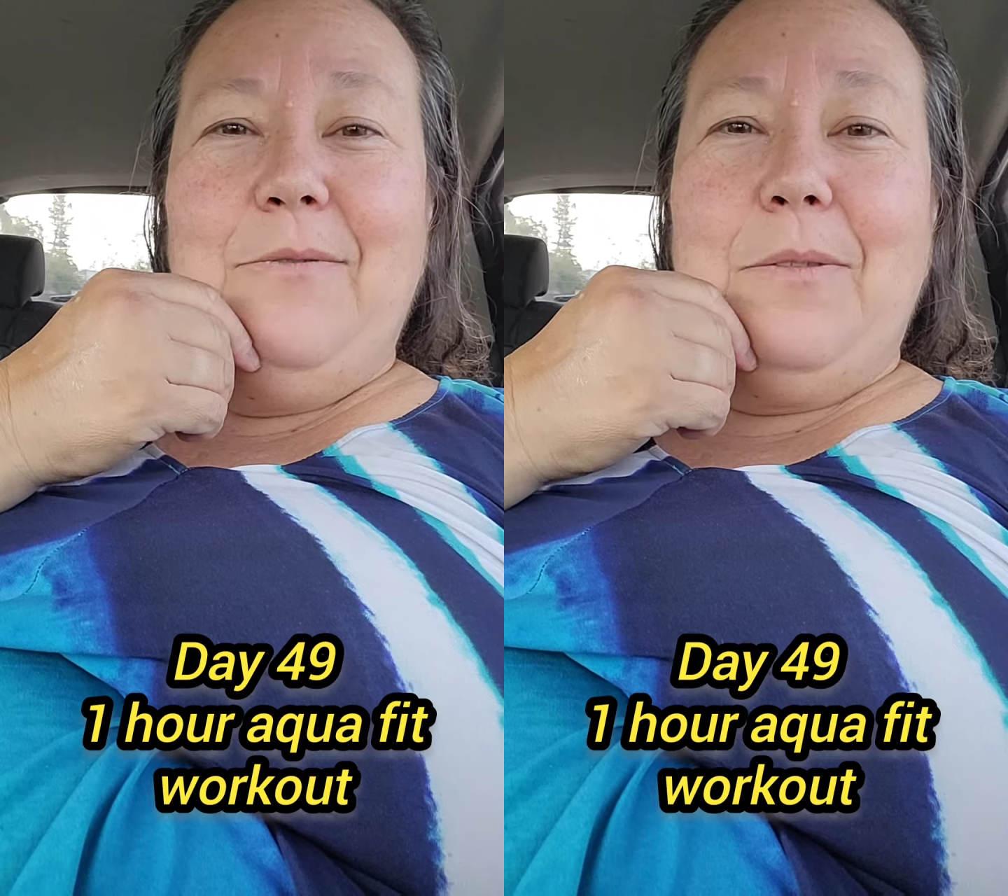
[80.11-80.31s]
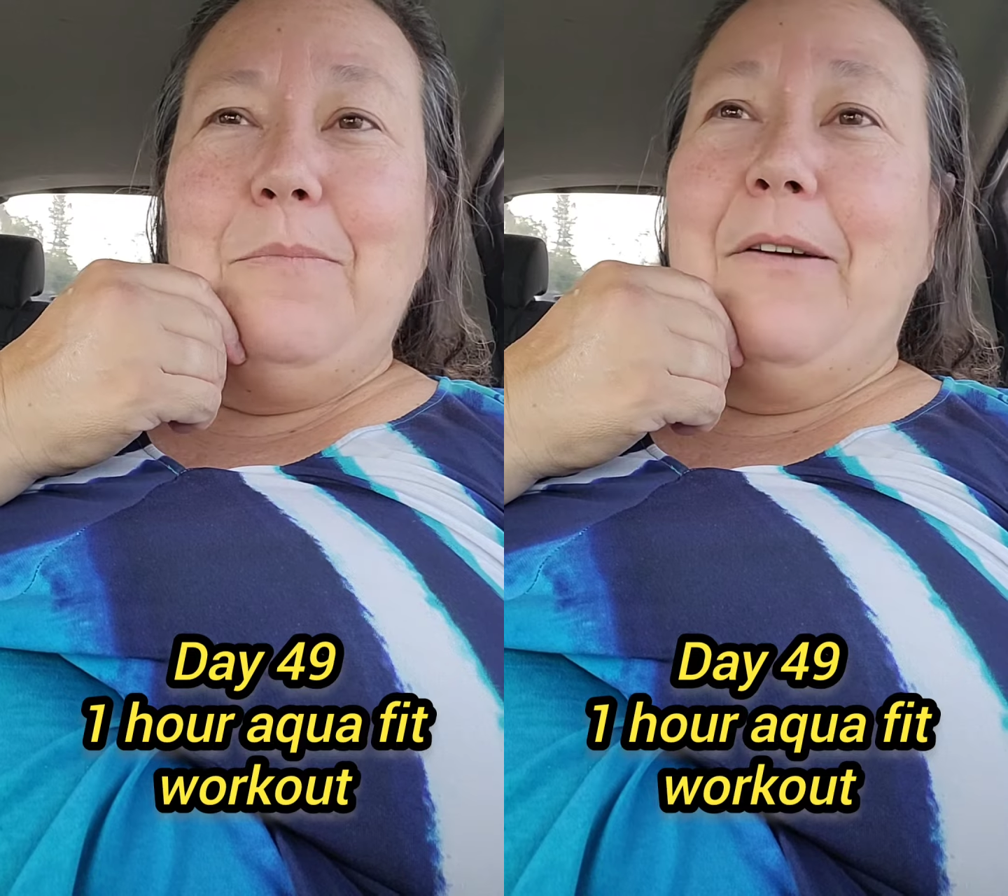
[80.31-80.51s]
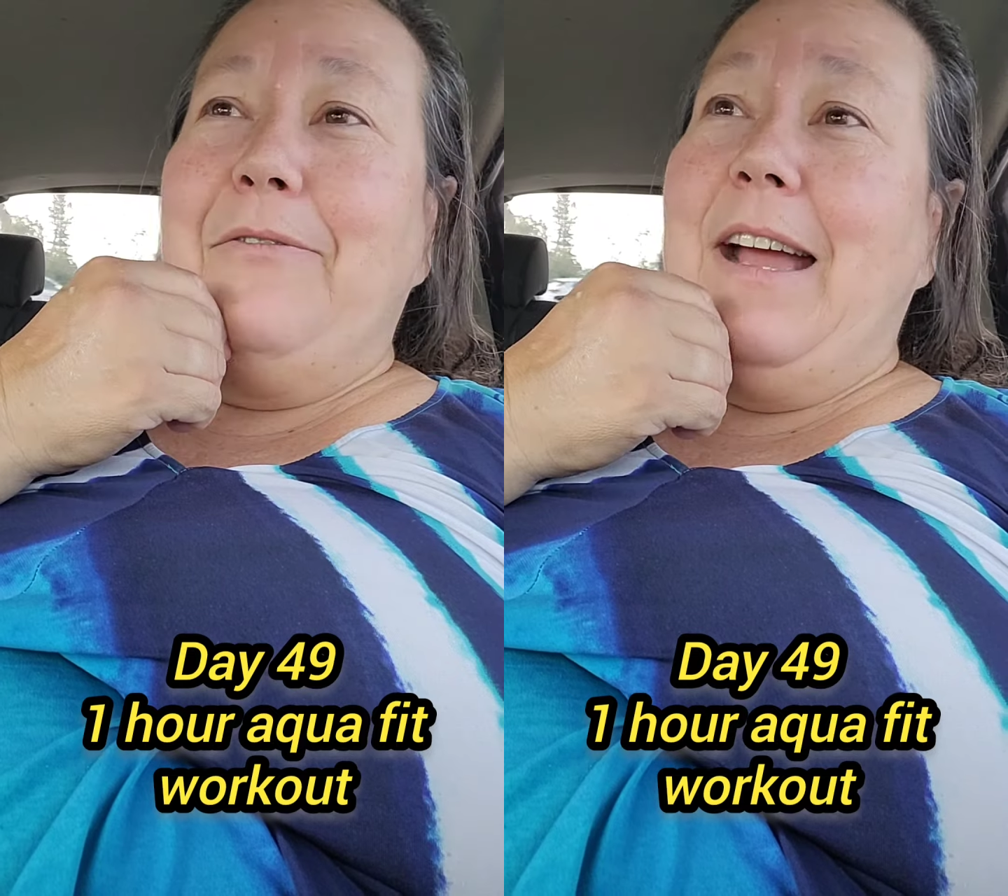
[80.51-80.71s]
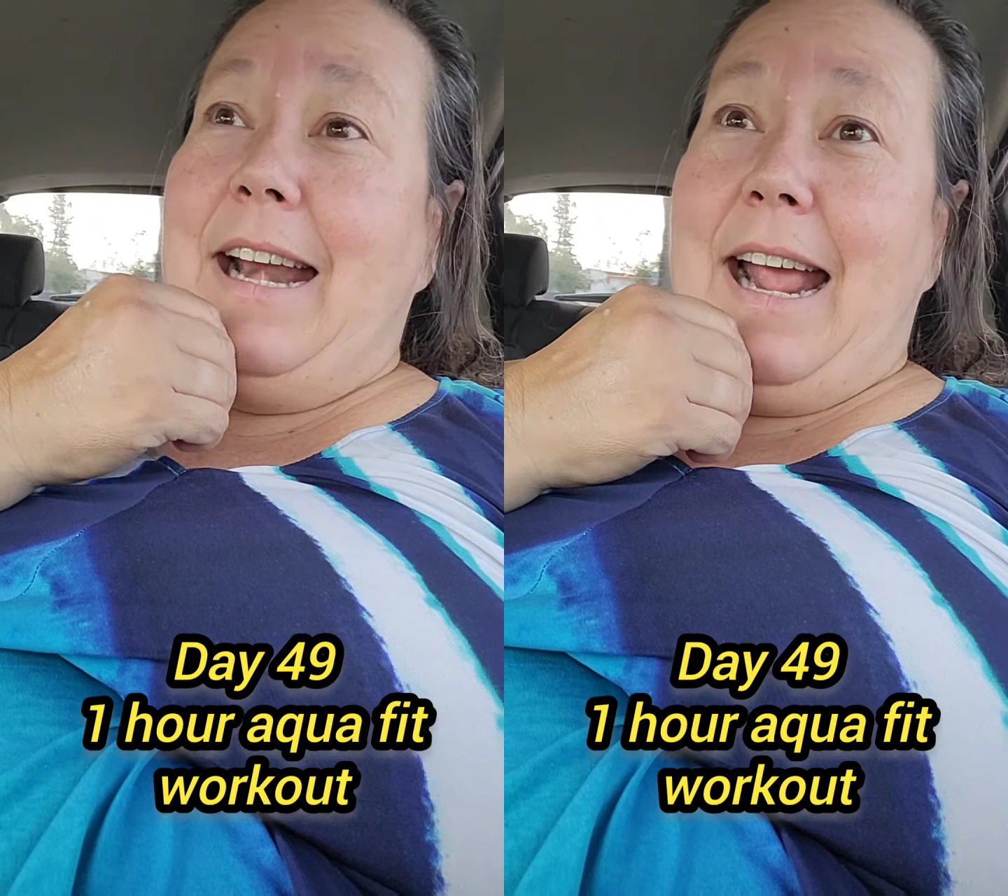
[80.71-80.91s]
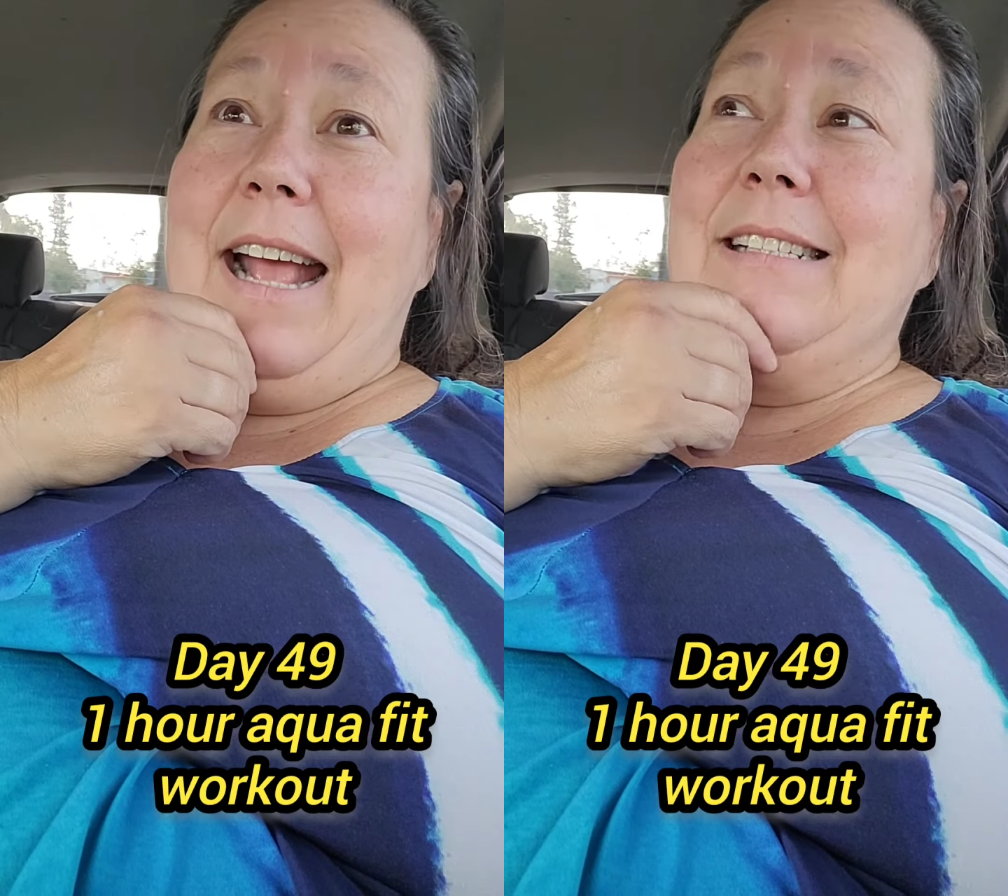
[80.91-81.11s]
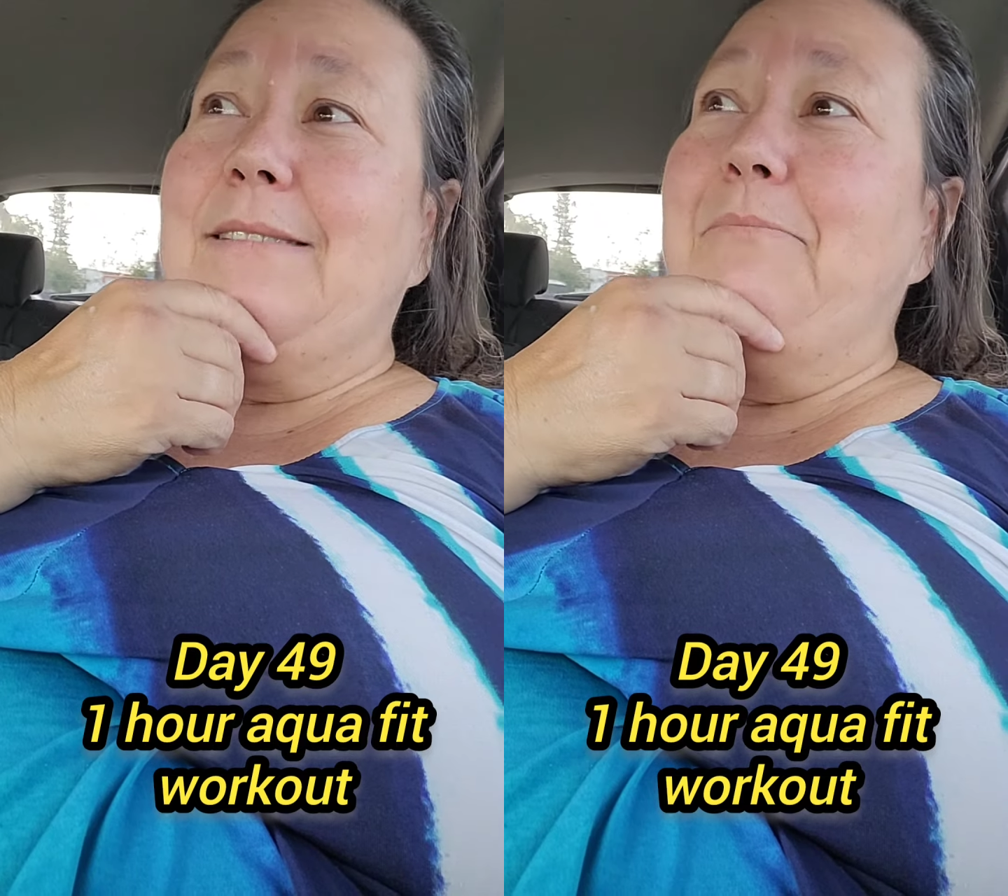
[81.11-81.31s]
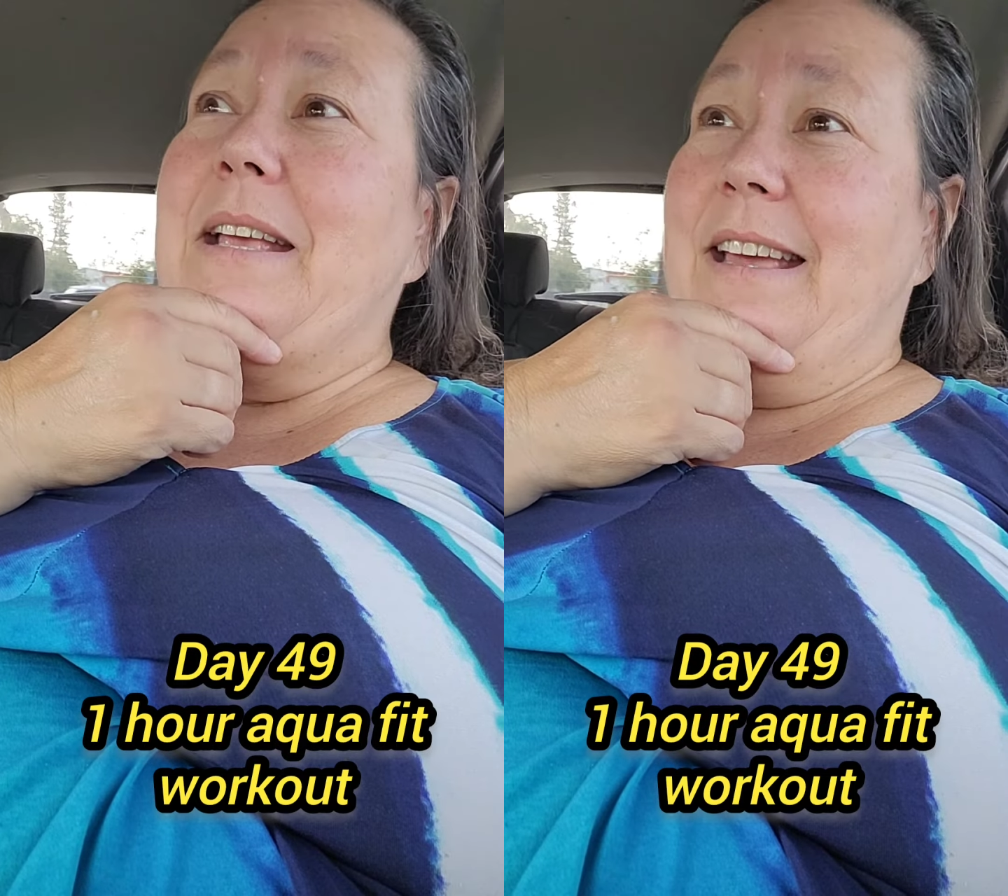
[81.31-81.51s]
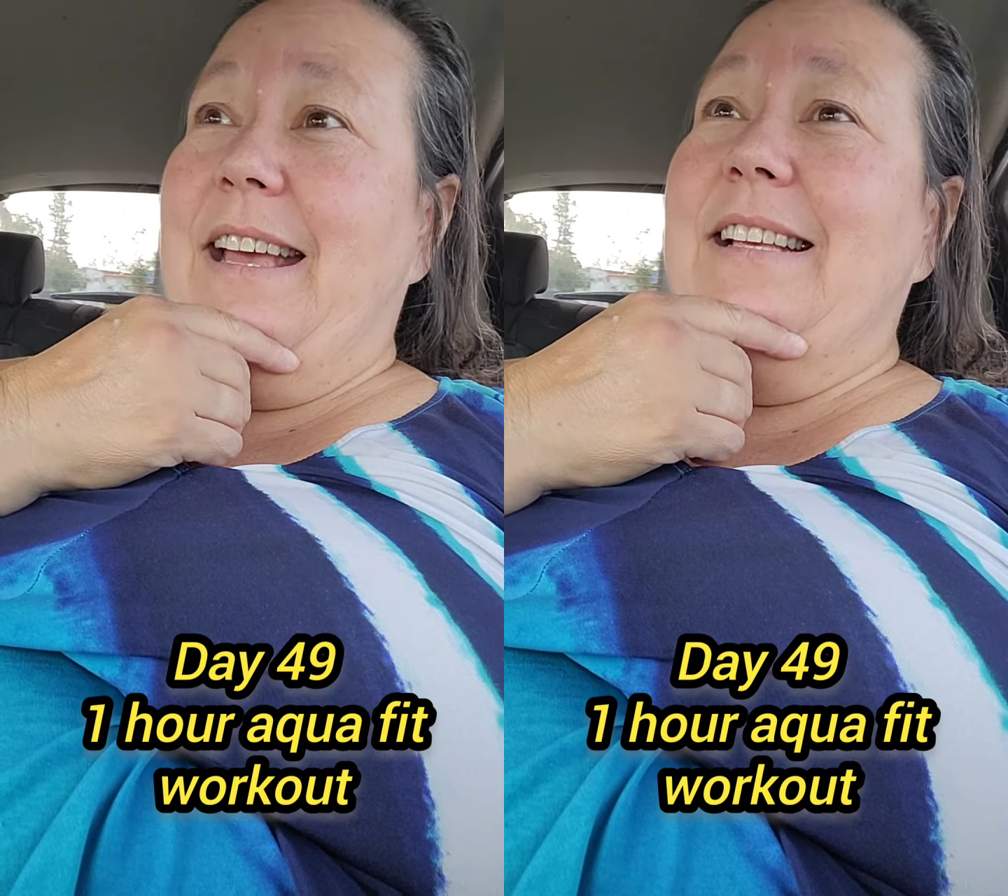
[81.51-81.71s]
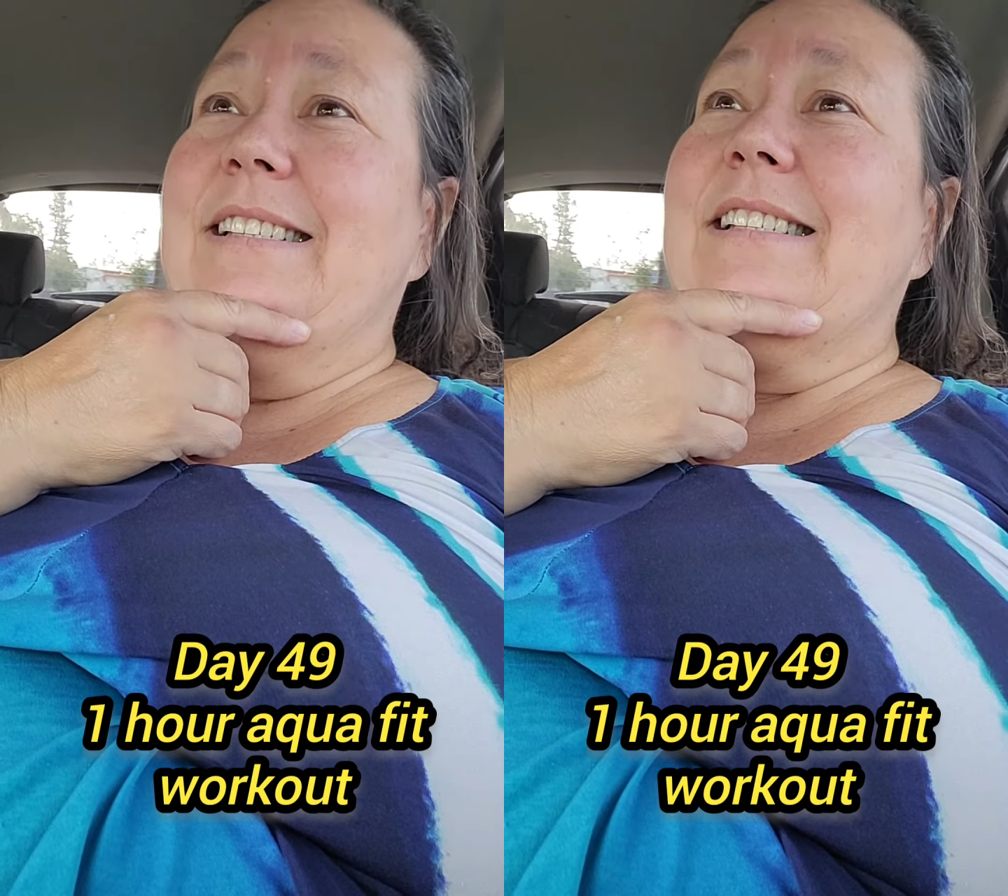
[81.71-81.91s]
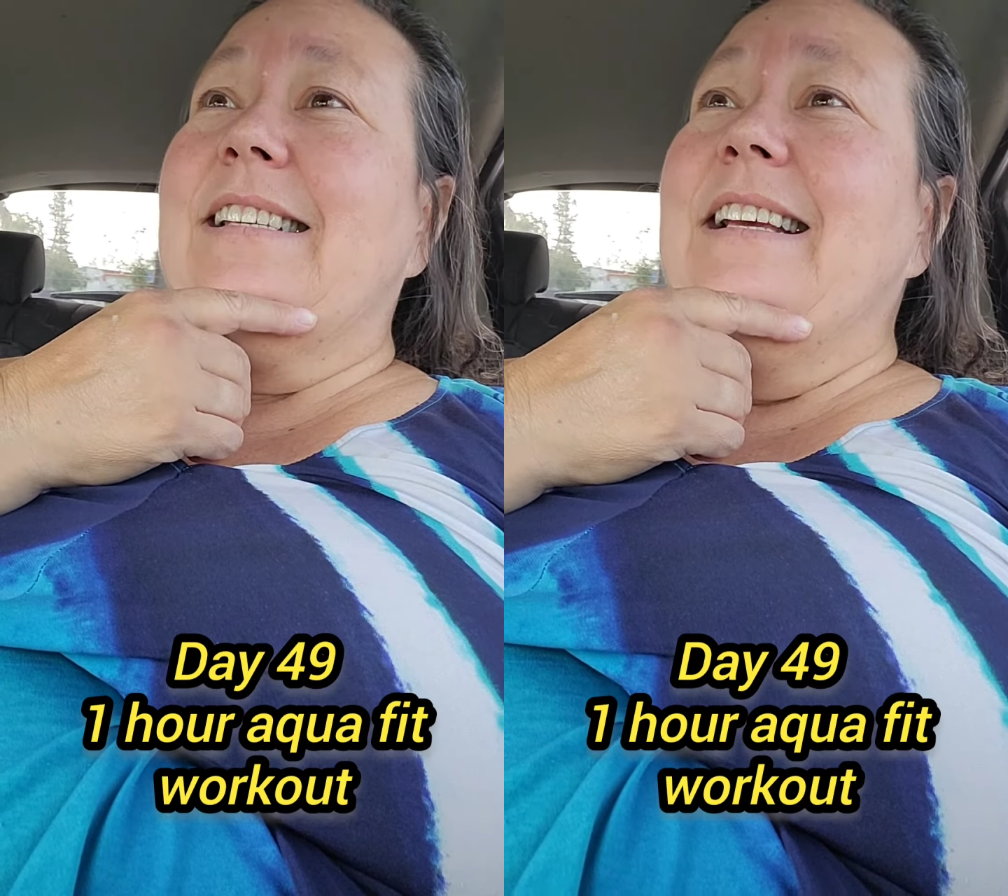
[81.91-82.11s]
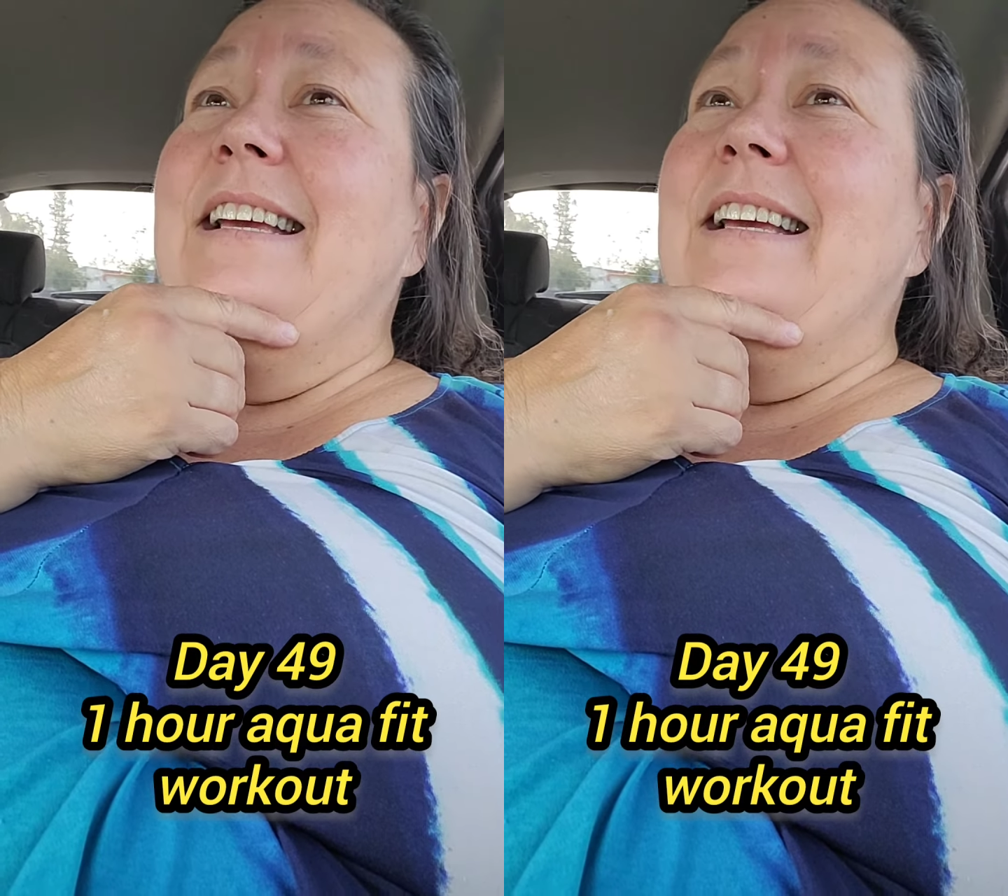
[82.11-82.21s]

with my fat ass, because